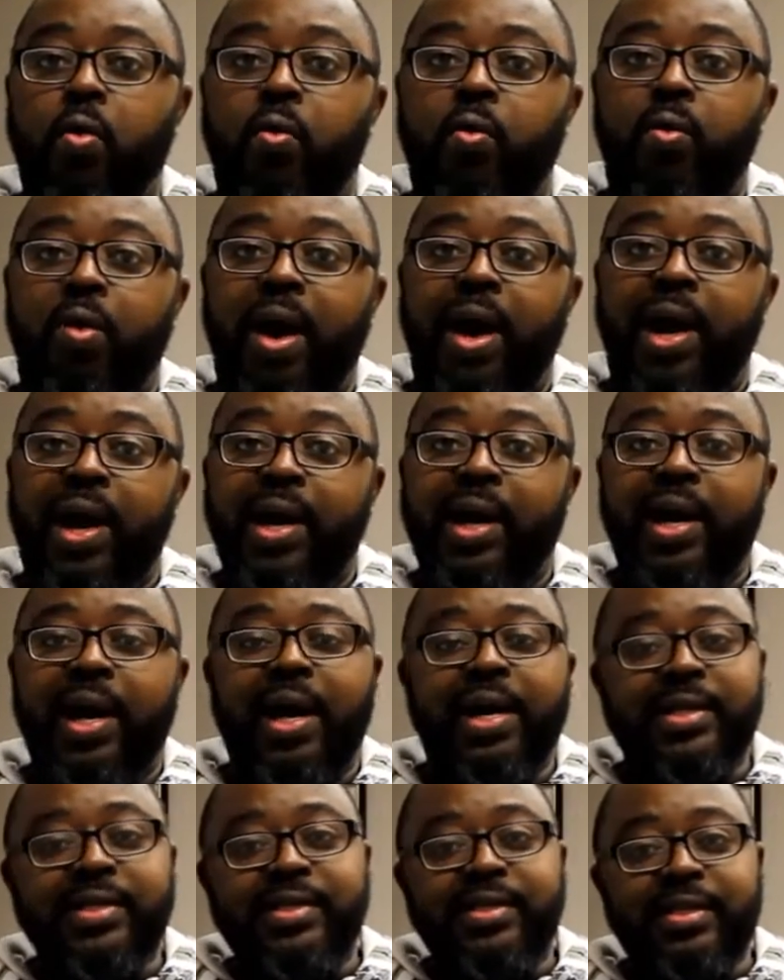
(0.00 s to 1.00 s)

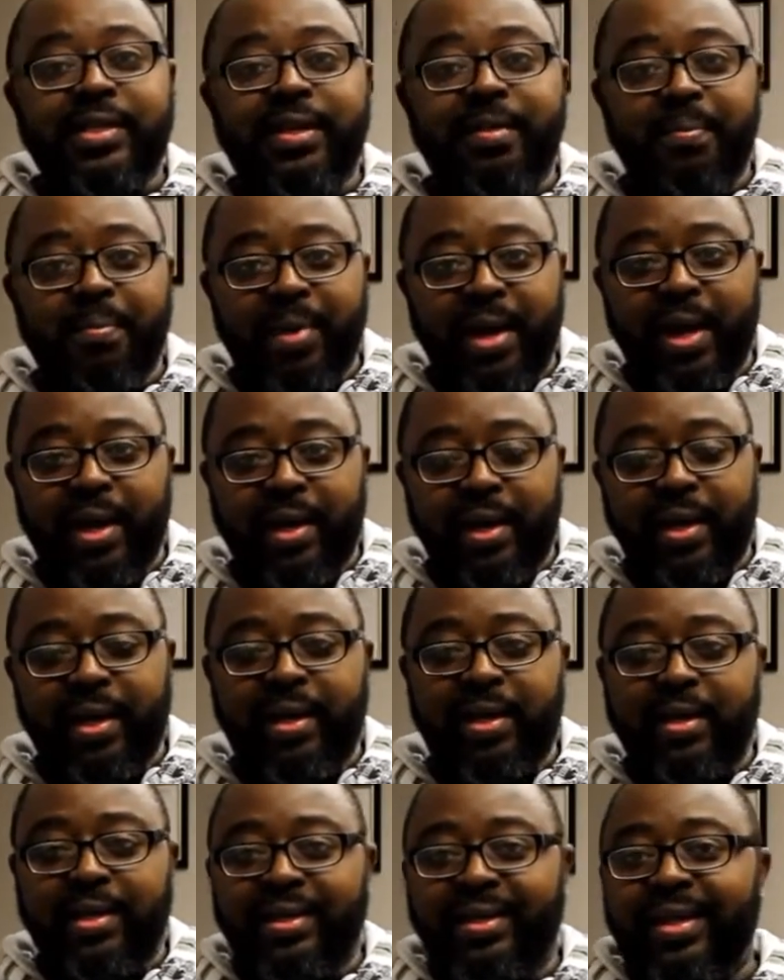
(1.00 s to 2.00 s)
Wakasimba
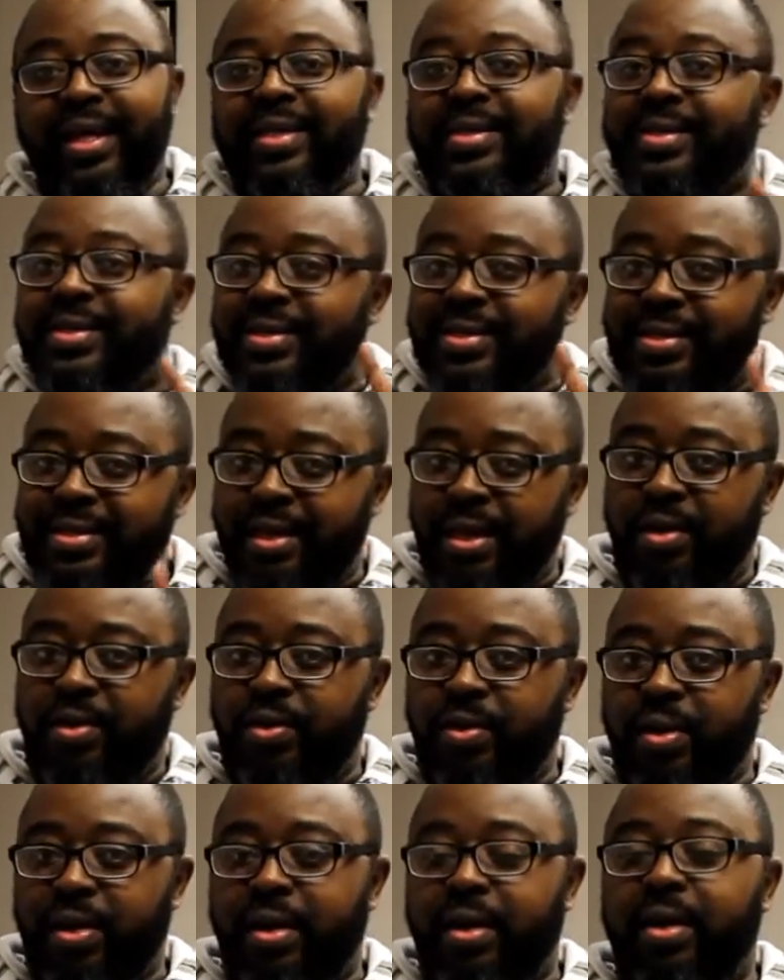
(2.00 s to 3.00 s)
here. That's
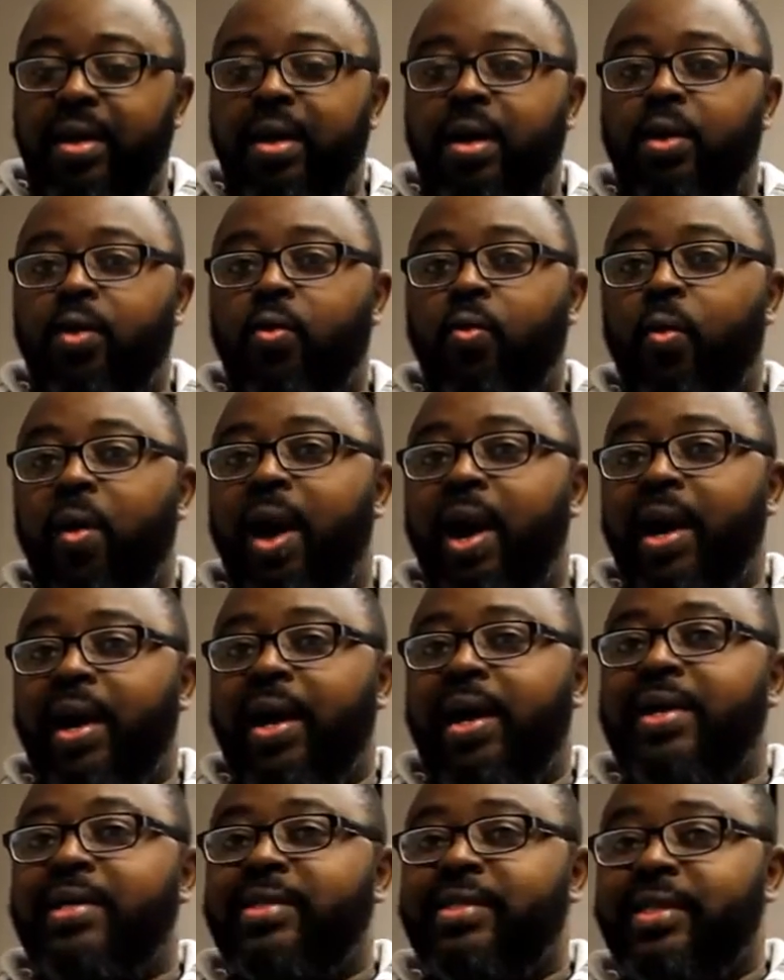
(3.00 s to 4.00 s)
singular.
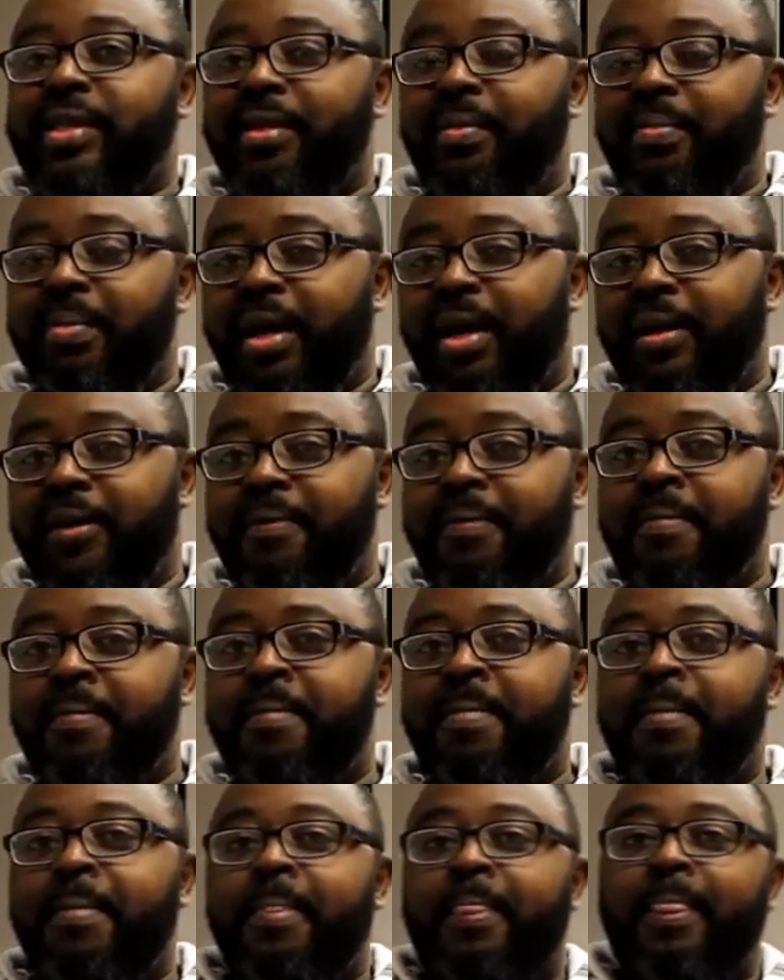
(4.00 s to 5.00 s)
Wakasimba.
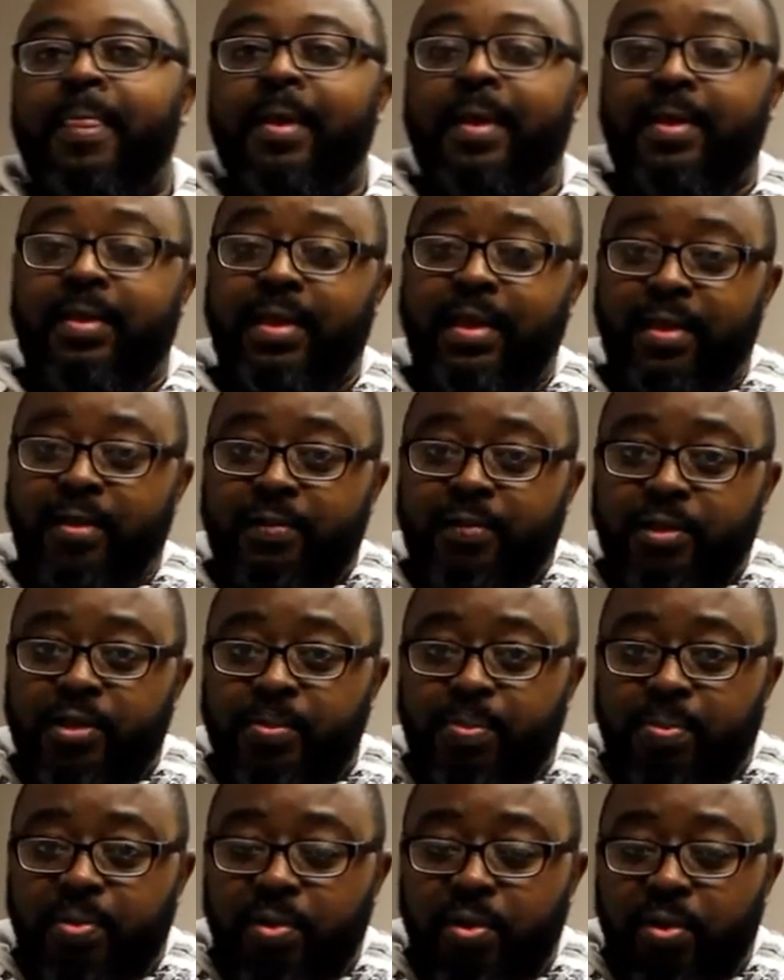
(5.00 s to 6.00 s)
And then if it's
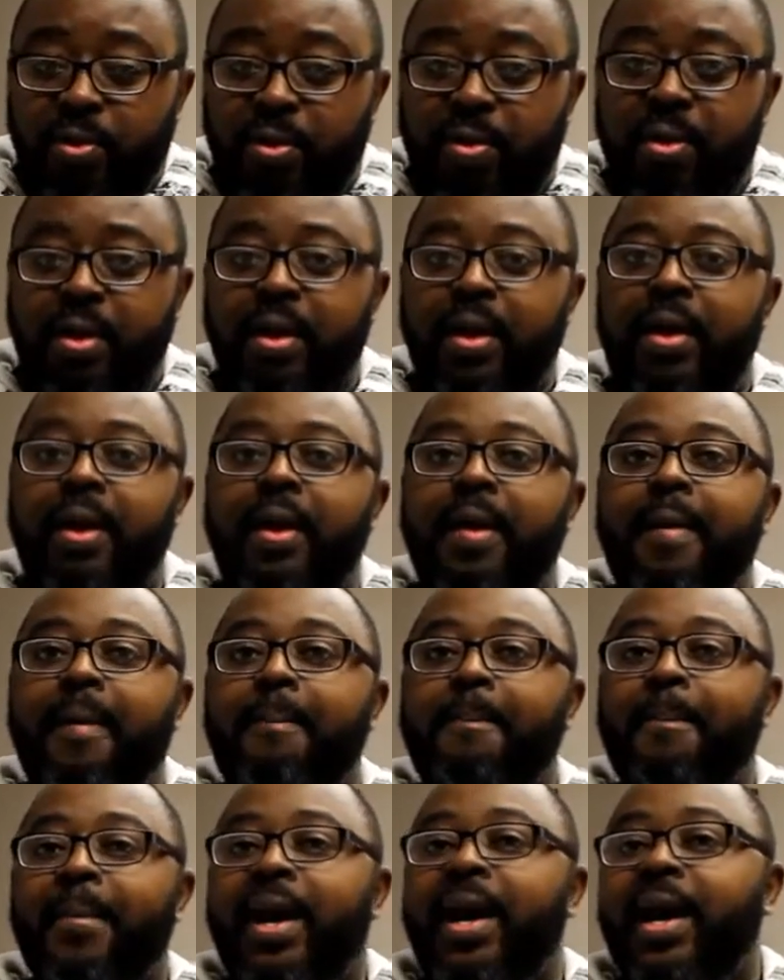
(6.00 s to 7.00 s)
plural,
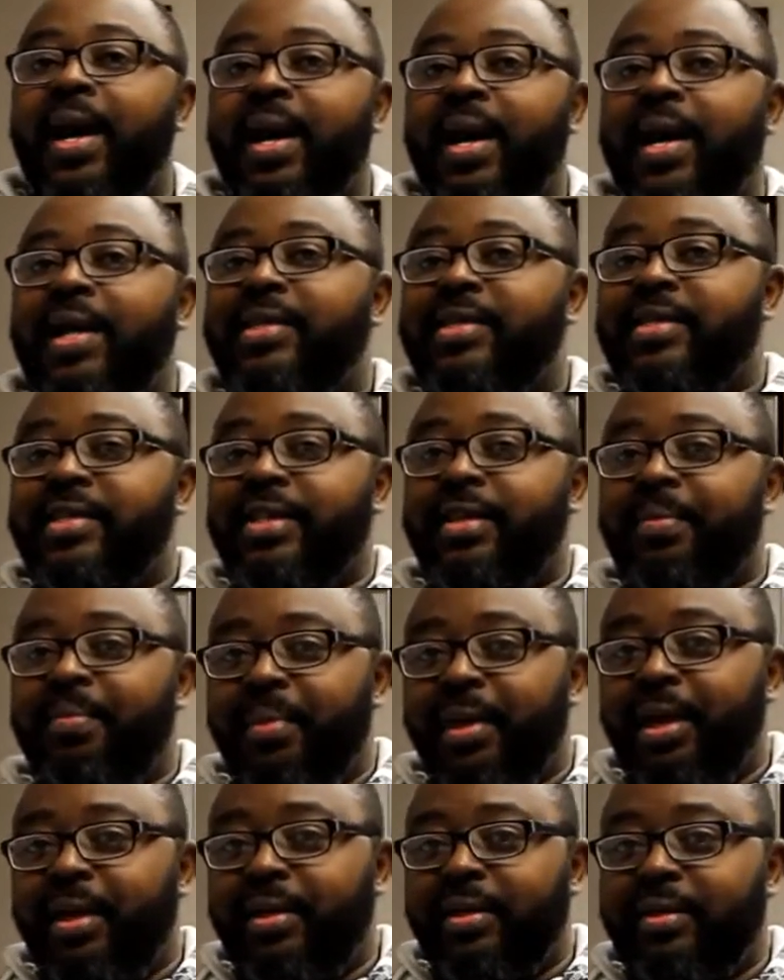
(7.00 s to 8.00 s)

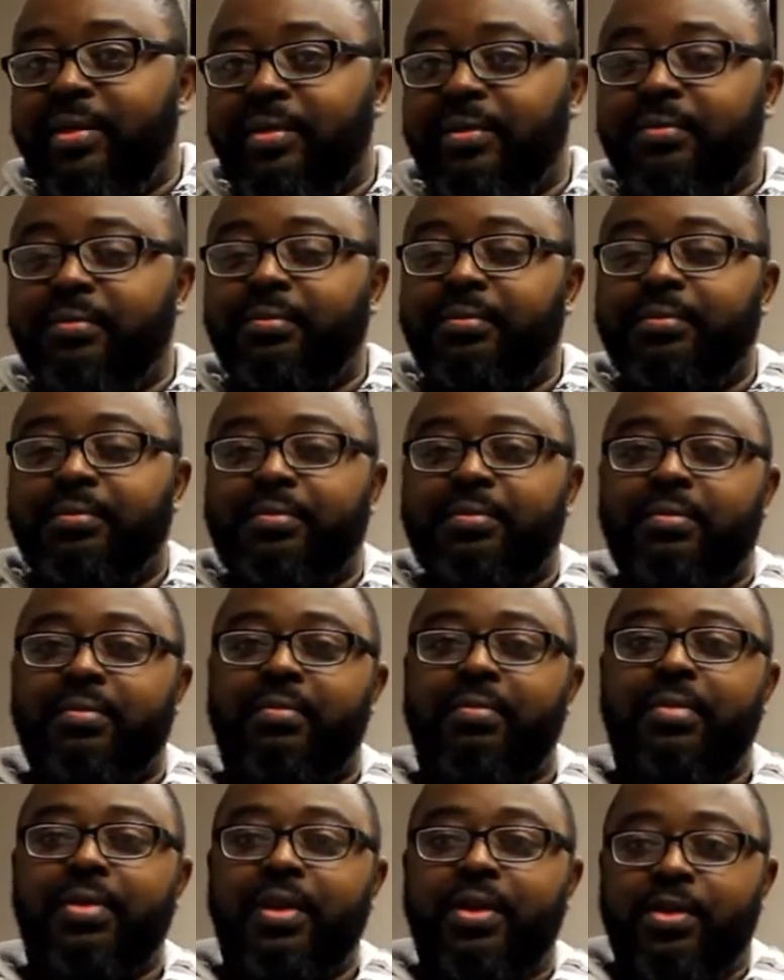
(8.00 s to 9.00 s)
Makasimba.
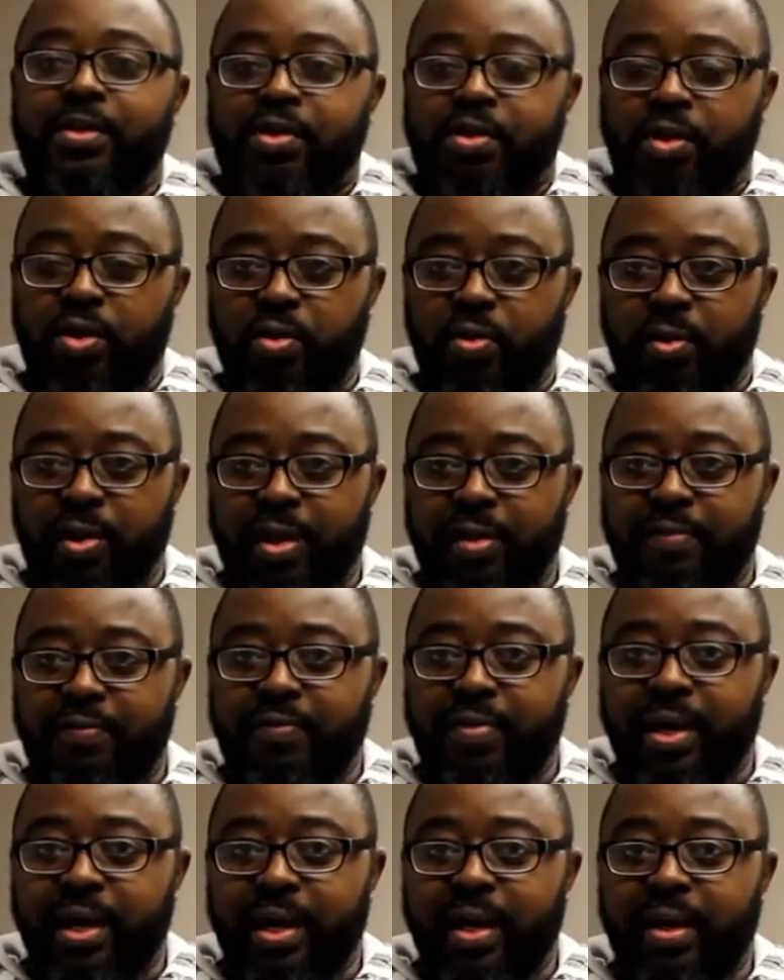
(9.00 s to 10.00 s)
So
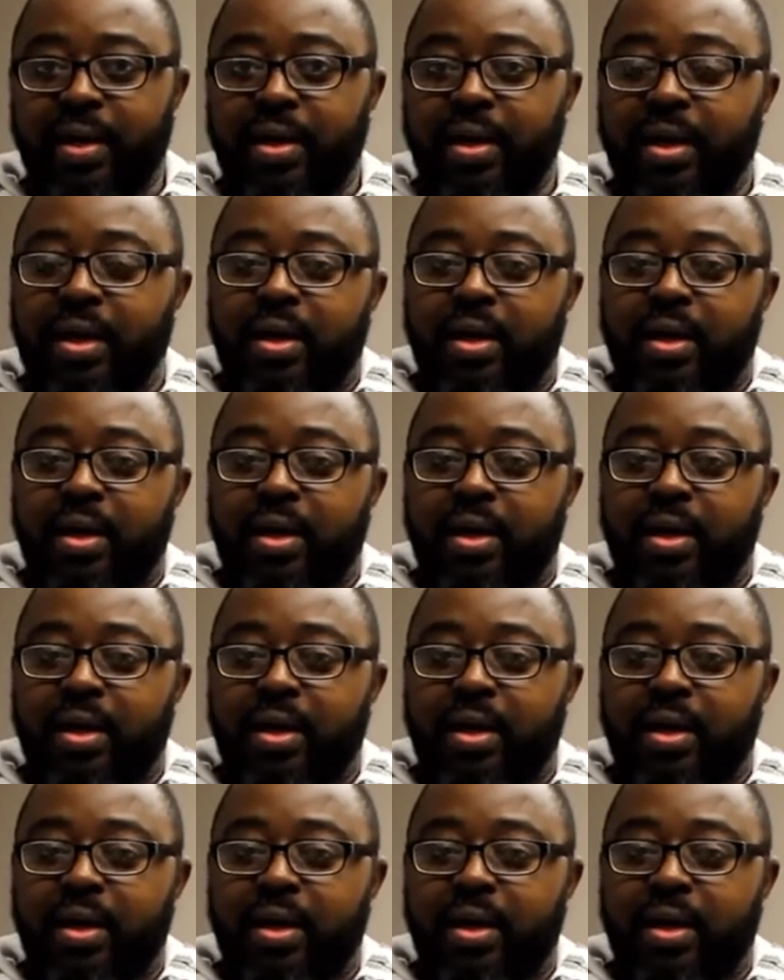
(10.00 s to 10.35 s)
if I